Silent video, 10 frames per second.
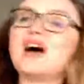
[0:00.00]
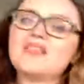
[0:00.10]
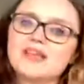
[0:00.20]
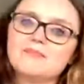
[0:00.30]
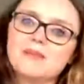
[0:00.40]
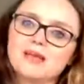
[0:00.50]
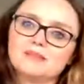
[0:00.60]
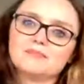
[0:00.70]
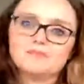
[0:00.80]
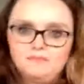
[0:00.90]
that then
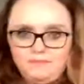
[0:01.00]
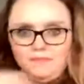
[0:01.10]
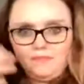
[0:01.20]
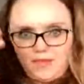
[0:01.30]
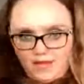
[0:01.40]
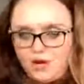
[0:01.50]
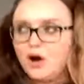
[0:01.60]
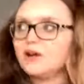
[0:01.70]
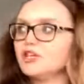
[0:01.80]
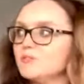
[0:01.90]

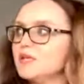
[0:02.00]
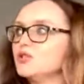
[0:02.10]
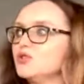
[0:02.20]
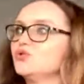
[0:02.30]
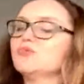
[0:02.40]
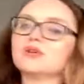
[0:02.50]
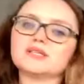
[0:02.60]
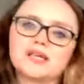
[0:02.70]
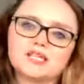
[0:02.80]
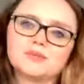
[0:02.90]
encouraged me to do more
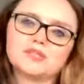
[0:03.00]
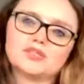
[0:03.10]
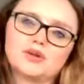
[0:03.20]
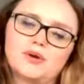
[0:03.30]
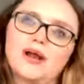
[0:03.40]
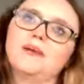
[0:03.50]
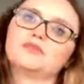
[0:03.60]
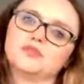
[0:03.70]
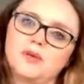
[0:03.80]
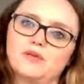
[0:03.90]
assessments throughout her
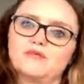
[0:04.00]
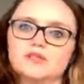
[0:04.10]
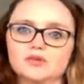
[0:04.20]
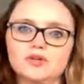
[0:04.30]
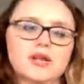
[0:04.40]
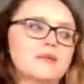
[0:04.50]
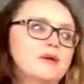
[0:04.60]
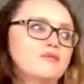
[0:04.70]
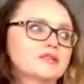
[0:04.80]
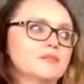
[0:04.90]
hips and her pelvis and looking at her
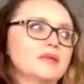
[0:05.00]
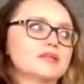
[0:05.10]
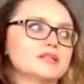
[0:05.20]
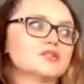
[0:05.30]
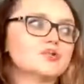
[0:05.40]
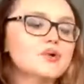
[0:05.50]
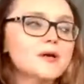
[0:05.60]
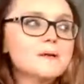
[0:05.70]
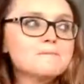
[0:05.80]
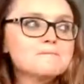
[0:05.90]
pelvic stability. So
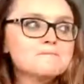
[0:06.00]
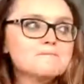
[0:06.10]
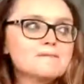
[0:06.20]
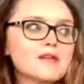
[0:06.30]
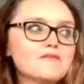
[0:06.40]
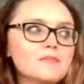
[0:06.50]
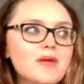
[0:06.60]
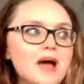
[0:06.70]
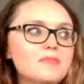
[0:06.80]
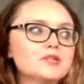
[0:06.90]
from
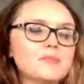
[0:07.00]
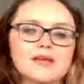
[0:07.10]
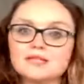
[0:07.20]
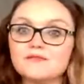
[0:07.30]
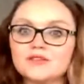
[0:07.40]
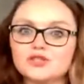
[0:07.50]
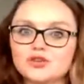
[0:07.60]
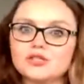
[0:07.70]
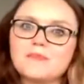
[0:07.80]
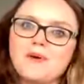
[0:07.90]
that perspective, it's
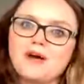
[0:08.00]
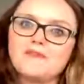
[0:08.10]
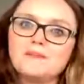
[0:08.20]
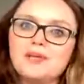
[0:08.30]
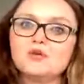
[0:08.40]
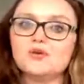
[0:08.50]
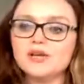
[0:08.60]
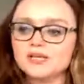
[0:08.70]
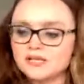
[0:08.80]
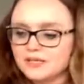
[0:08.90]
good. But if I'm being
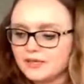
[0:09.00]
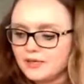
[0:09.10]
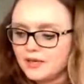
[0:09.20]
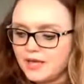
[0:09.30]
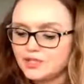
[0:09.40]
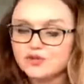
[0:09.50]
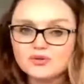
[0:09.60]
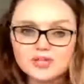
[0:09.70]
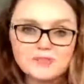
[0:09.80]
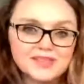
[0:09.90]
honest, it's
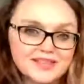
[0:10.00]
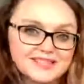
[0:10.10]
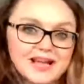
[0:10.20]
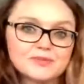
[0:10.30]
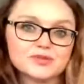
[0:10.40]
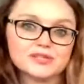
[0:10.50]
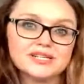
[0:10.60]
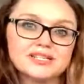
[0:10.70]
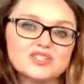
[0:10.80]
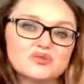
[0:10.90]
not something that's absolutely
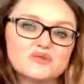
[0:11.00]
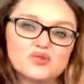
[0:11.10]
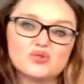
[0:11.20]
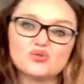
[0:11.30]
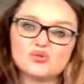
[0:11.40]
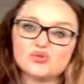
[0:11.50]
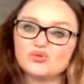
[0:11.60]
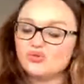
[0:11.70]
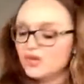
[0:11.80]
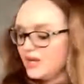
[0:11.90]
needed. So if you
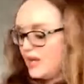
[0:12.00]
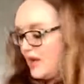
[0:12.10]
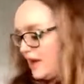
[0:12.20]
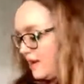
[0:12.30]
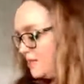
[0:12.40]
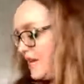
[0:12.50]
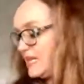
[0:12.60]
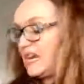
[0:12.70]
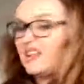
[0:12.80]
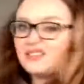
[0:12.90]
do gait
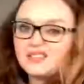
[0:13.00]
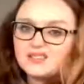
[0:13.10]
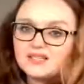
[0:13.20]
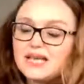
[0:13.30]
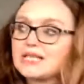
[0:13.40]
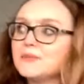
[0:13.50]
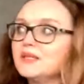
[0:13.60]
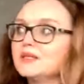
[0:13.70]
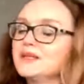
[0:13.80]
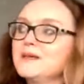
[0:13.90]
analysis and
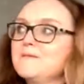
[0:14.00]
assessments,